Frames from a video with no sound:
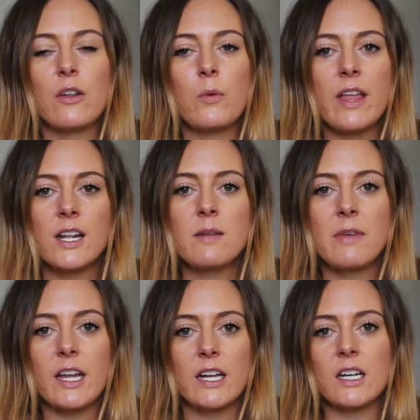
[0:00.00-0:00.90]
The way that I
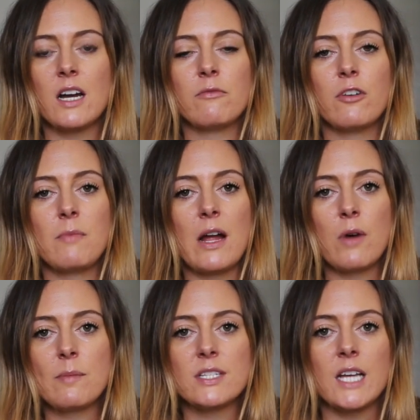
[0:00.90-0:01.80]
make income from my
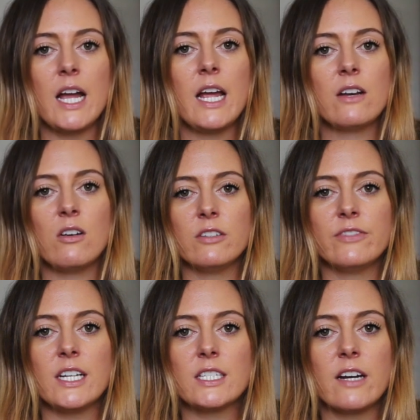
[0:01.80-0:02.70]
website and all of
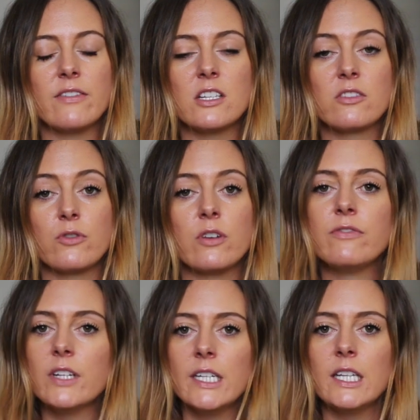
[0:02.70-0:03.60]
that stuff is through
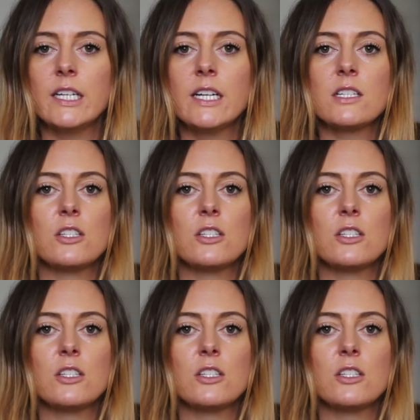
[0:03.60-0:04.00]
affiliate links,